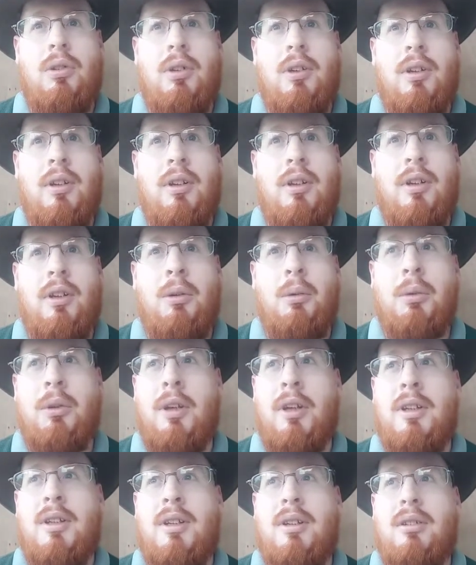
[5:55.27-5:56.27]
I would
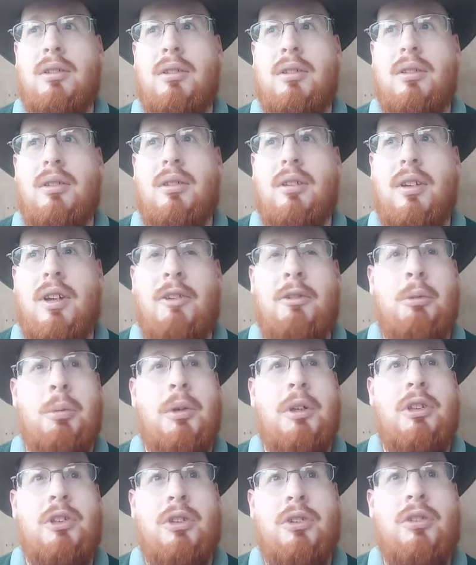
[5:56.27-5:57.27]
like
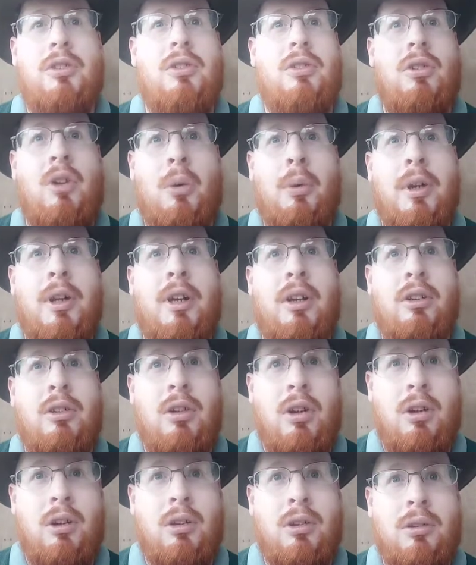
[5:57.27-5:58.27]
everybody just to donate
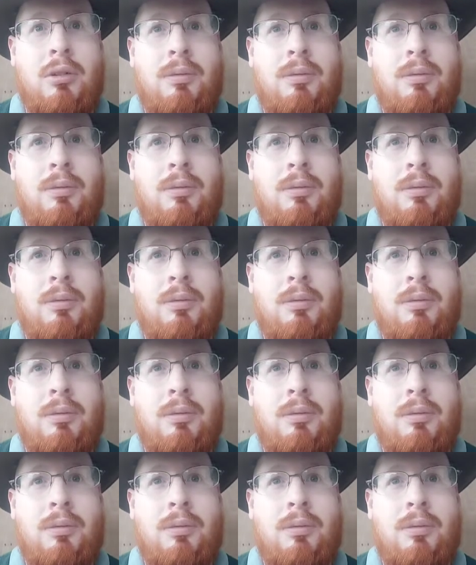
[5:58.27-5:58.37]
$1.